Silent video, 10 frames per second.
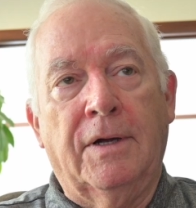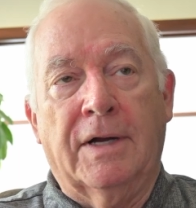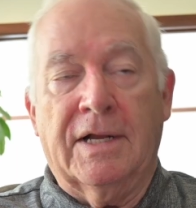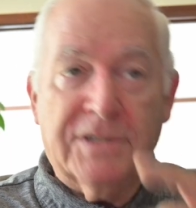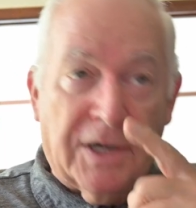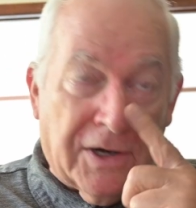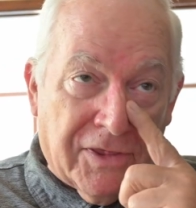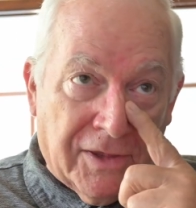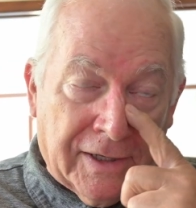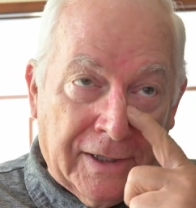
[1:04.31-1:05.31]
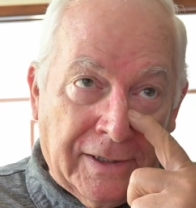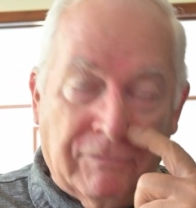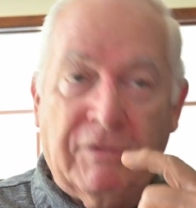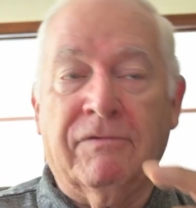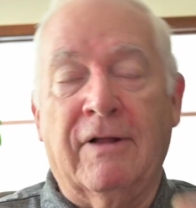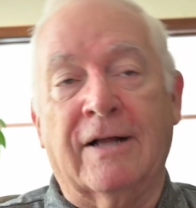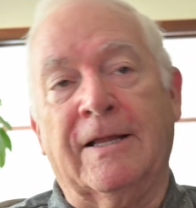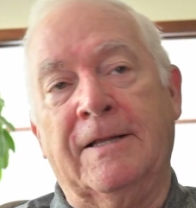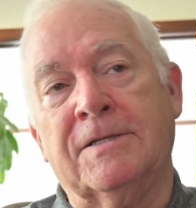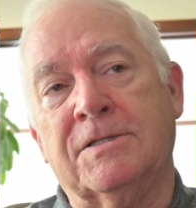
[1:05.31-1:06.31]
And I started thinking and
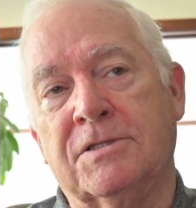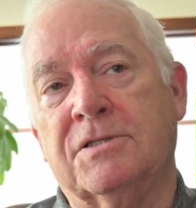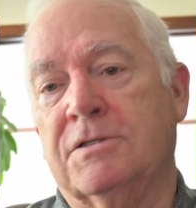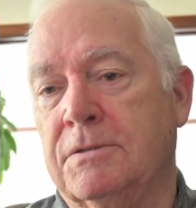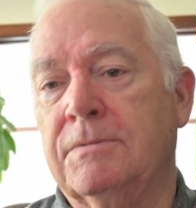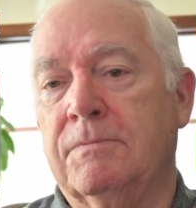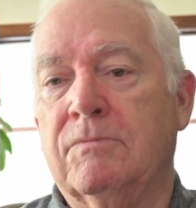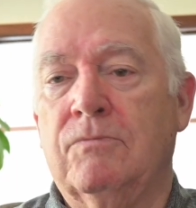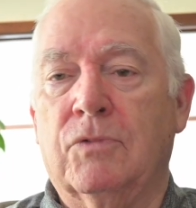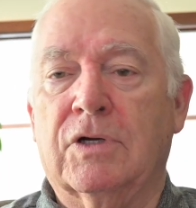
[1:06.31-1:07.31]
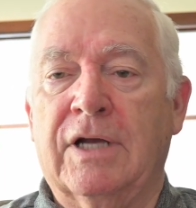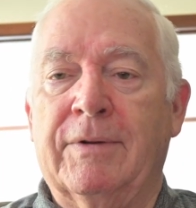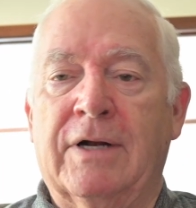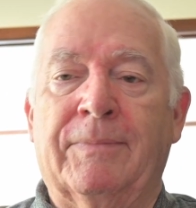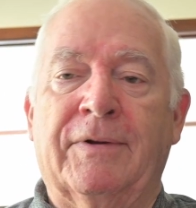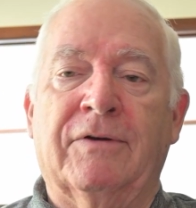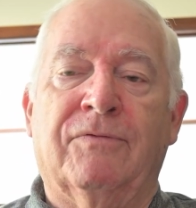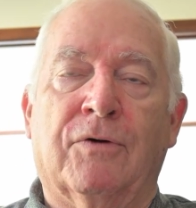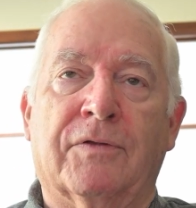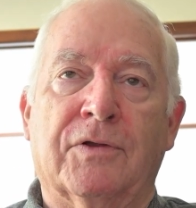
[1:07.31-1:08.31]
reflecting, this is, we're coming up on the
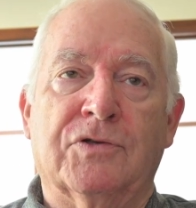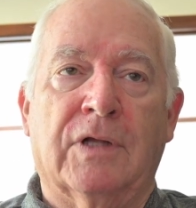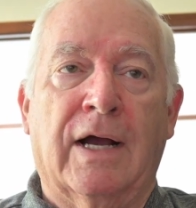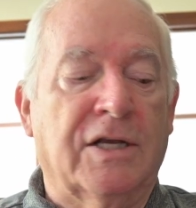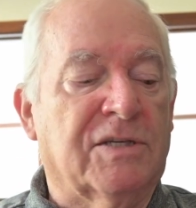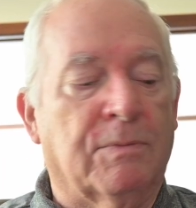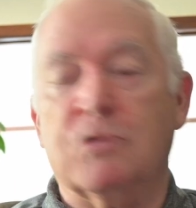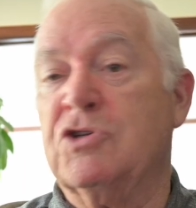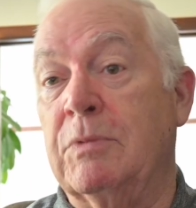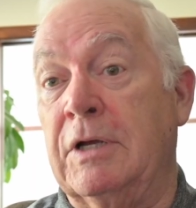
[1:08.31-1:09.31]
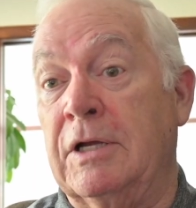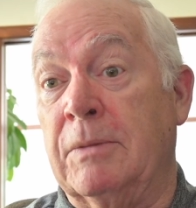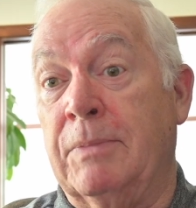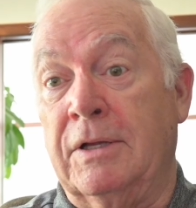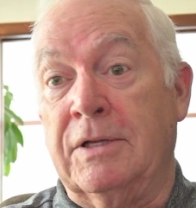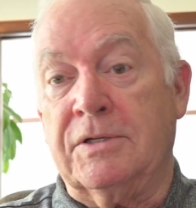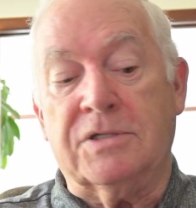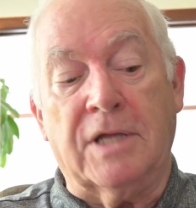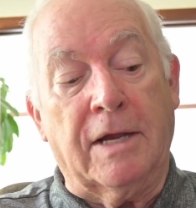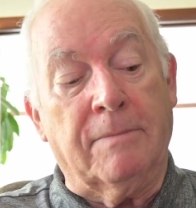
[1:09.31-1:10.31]
4th of July, supposed to be
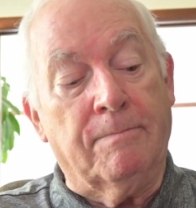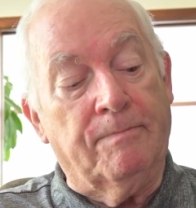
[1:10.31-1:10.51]
Independence Day.